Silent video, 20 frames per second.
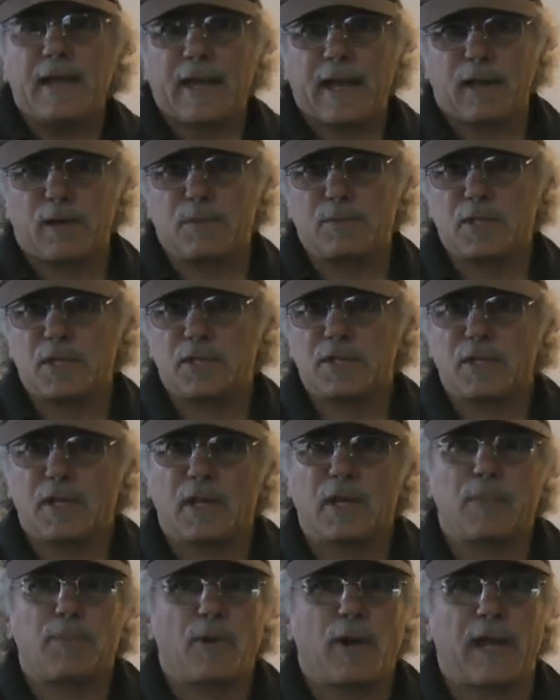Now I'm just
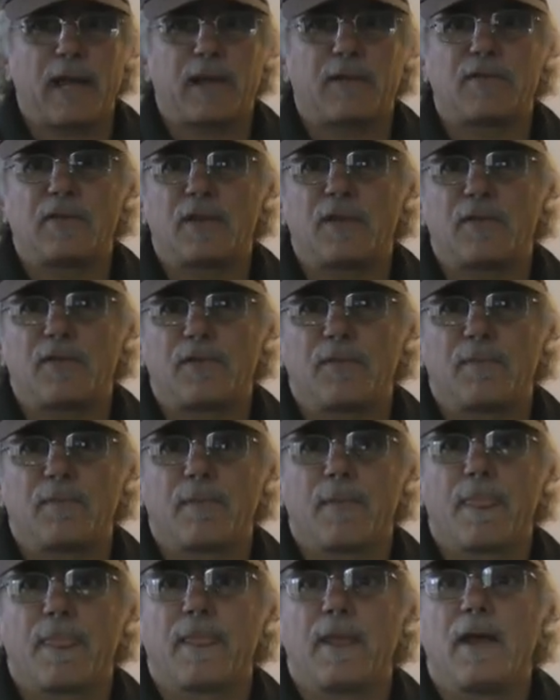going to practice
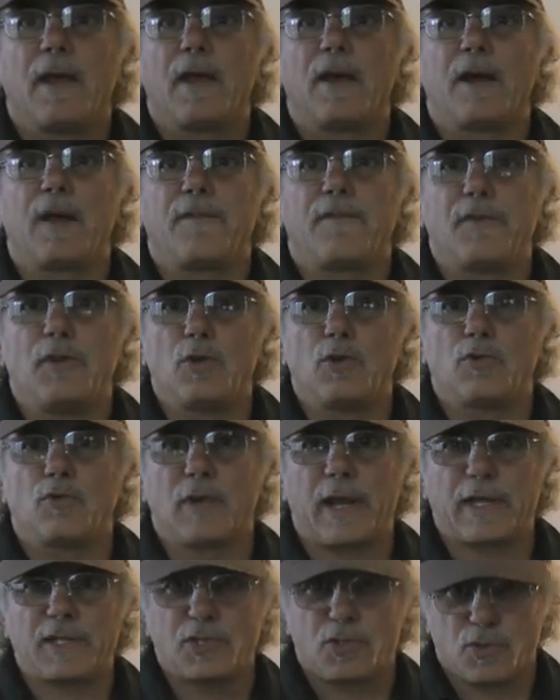a few
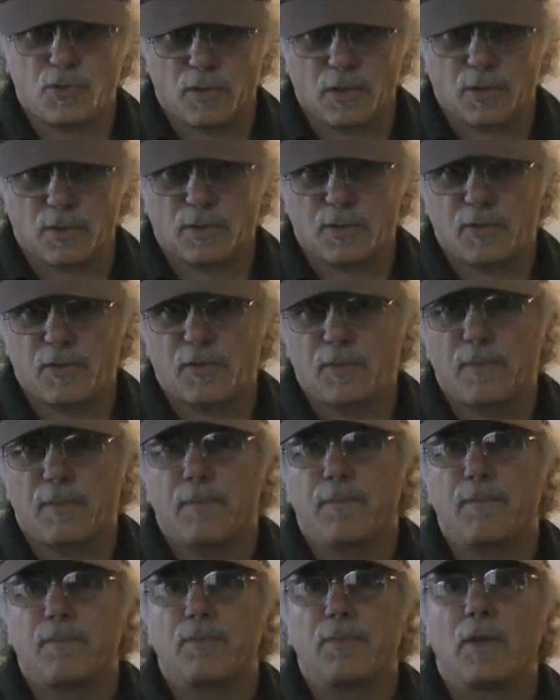rest strokes,
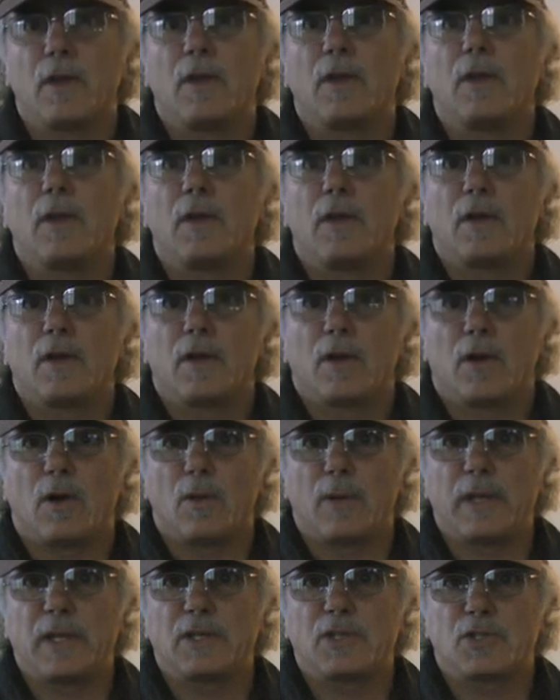
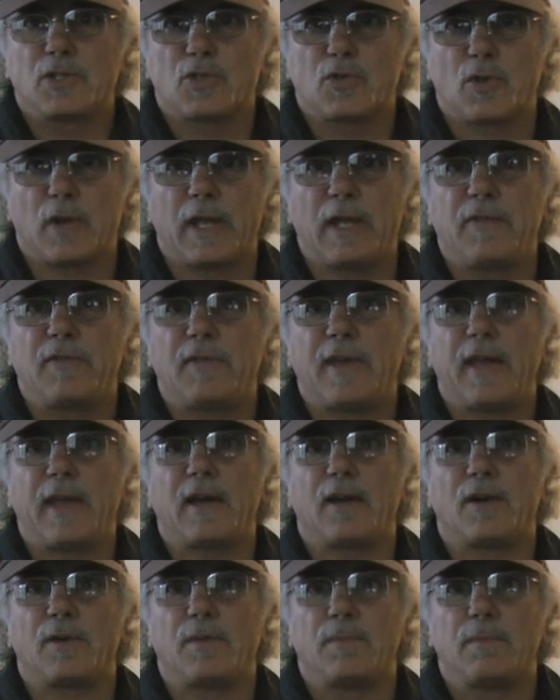going straight
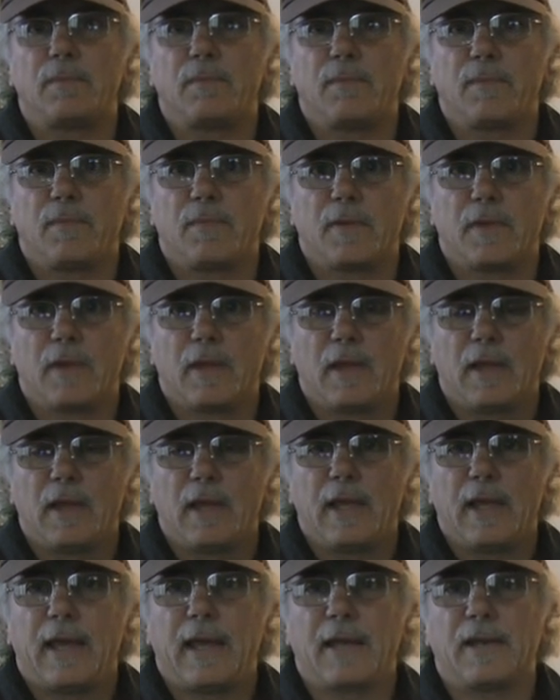down
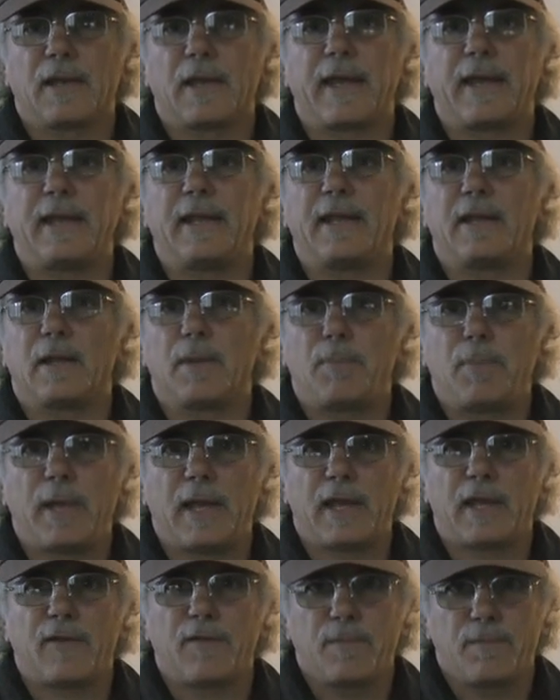and letting the
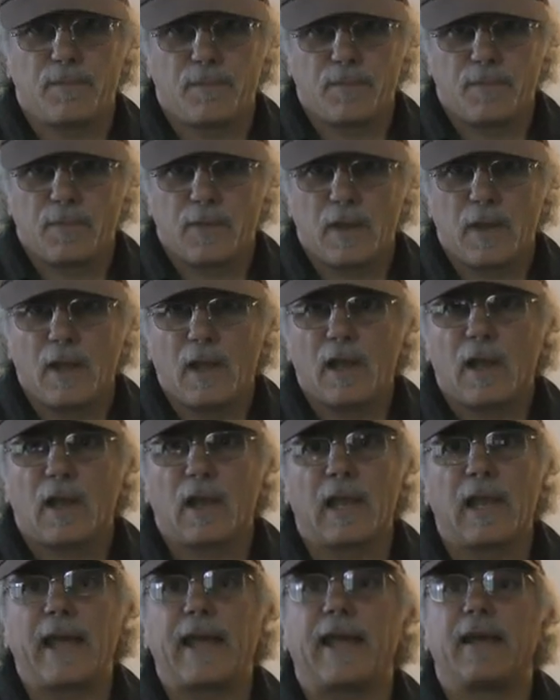pick
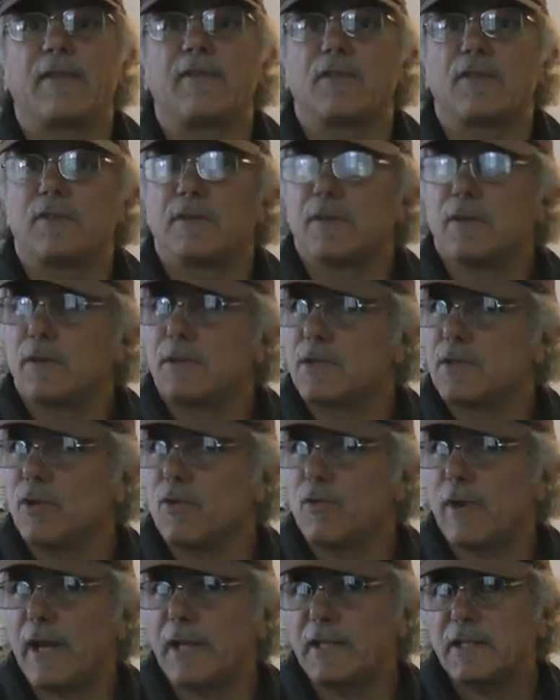land
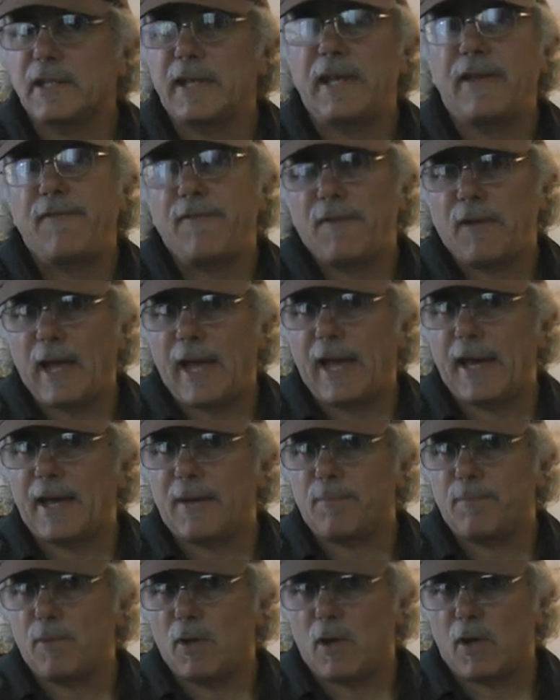directly
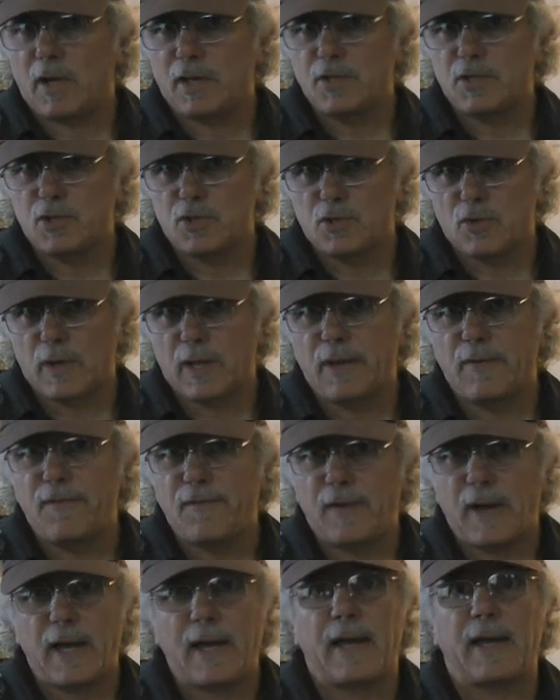flat on string
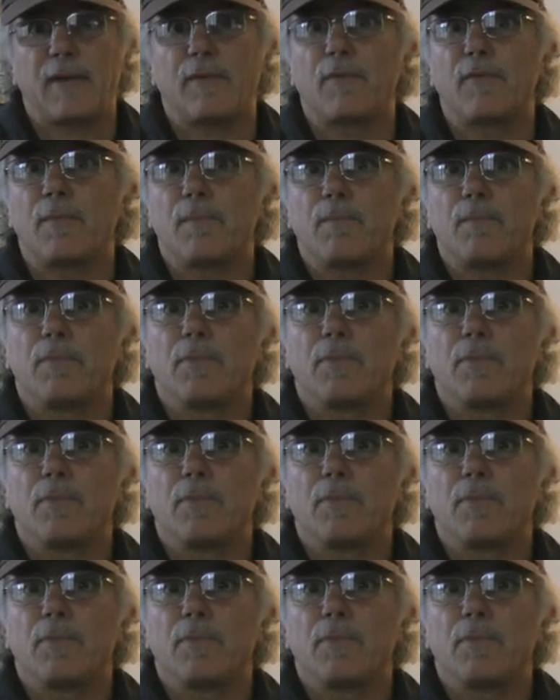5.